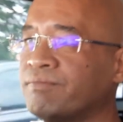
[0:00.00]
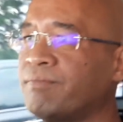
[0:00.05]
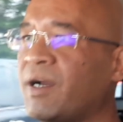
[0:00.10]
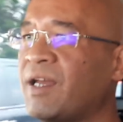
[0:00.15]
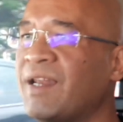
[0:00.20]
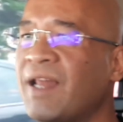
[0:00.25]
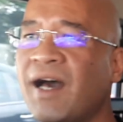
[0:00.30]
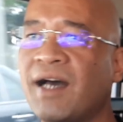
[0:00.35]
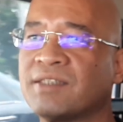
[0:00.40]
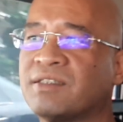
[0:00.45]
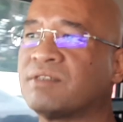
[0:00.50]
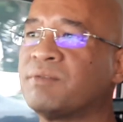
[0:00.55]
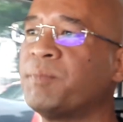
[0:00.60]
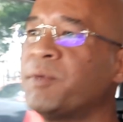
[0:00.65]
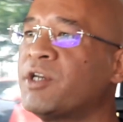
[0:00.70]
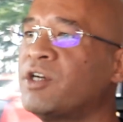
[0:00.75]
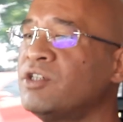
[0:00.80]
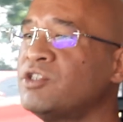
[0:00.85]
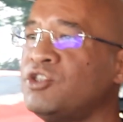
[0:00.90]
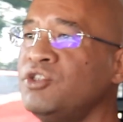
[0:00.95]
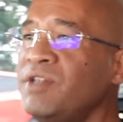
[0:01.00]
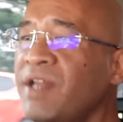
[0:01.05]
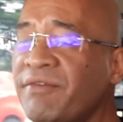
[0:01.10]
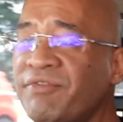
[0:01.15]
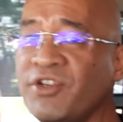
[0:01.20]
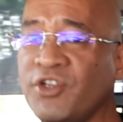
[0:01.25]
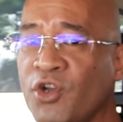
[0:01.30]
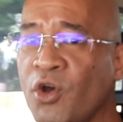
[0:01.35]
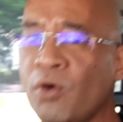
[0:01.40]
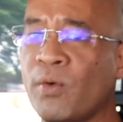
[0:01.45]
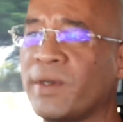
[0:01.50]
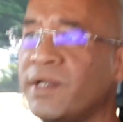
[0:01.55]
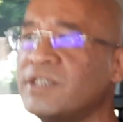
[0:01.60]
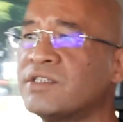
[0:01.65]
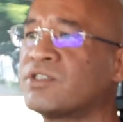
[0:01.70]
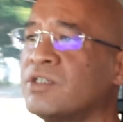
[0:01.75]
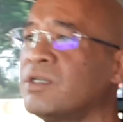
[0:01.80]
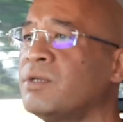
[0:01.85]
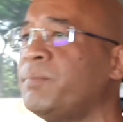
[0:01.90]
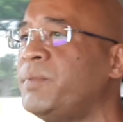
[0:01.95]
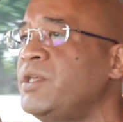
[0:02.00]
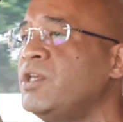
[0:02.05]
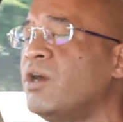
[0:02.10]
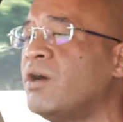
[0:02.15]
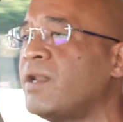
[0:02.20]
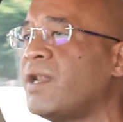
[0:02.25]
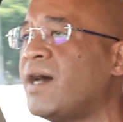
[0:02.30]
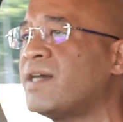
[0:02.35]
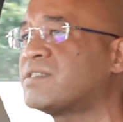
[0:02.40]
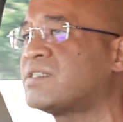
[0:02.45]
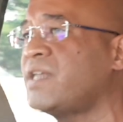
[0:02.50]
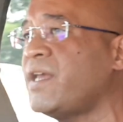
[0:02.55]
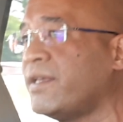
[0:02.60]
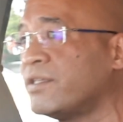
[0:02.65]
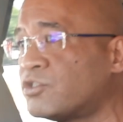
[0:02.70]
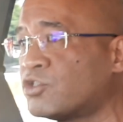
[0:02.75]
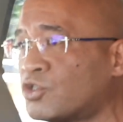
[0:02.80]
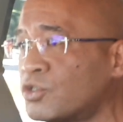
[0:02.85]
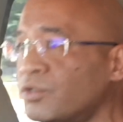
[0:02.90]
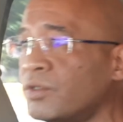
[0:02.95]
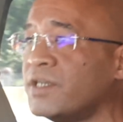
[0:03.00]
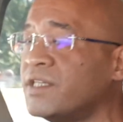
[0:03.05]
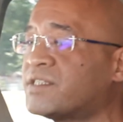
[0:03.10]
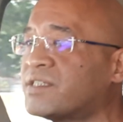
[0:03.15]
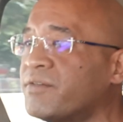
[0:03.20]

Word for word: my last, because you never know when it's going to be your last day. It's true, it's